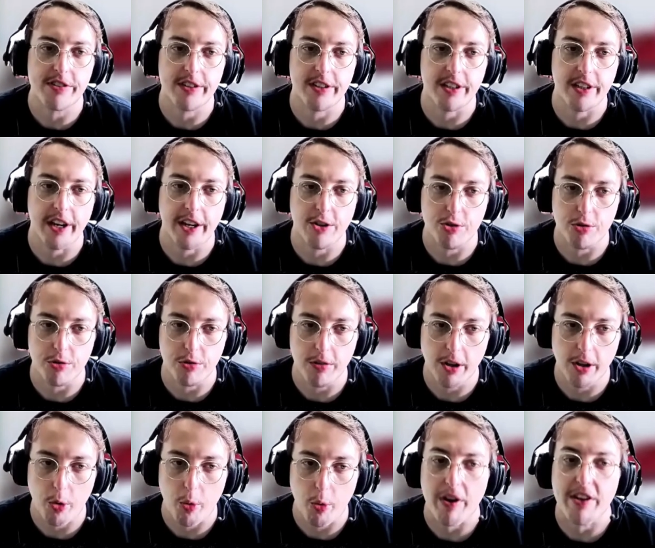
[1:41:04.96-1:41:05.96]
the Angel
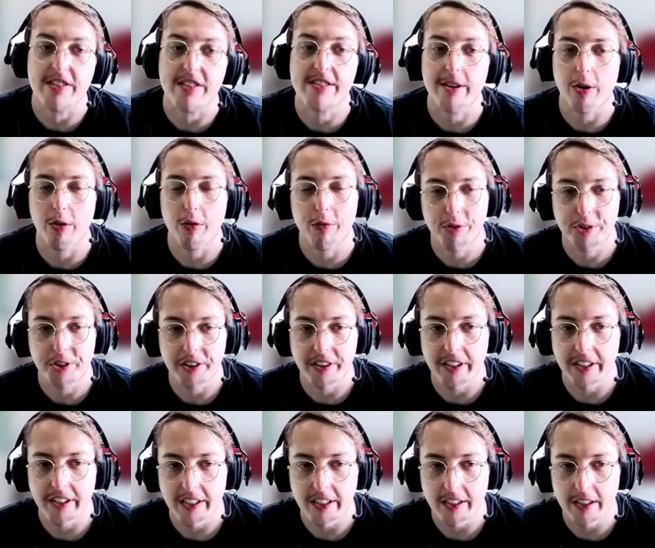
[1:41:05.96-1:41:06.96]
Acracial for
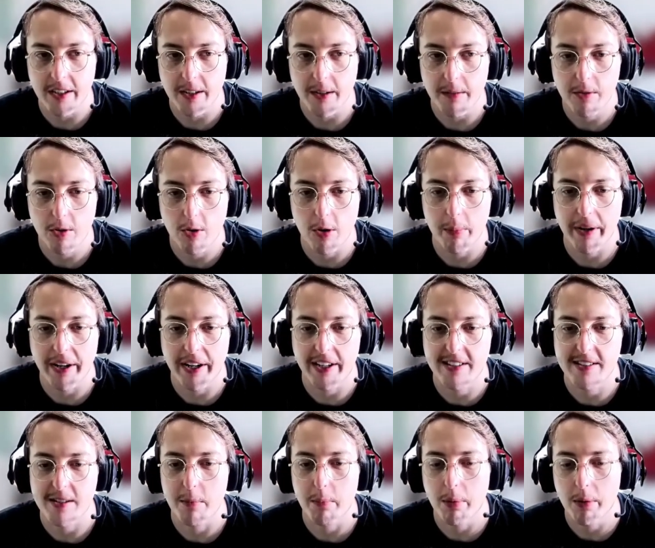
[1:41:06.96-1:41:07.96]
the combat
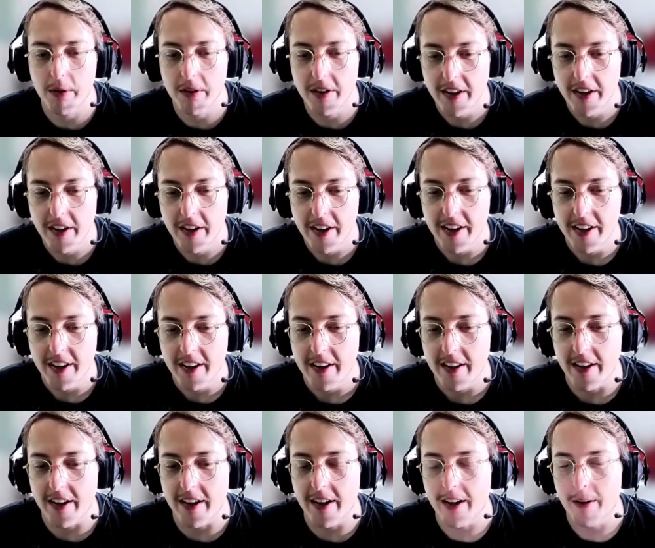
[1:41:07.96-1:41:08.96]
example.
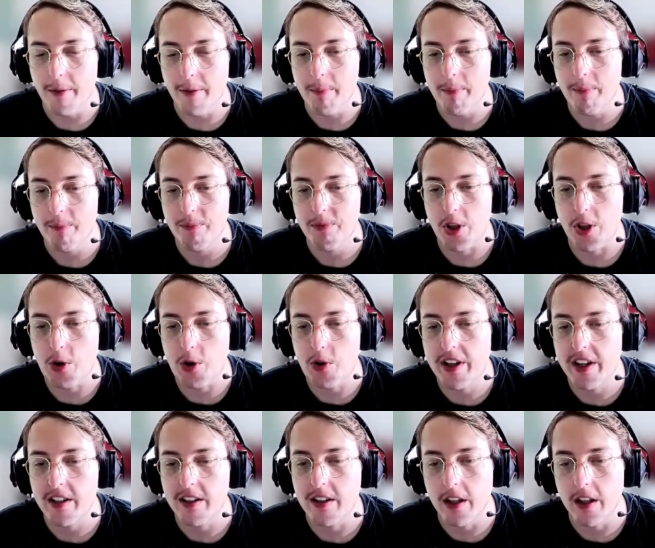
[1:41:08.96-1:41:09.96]
You can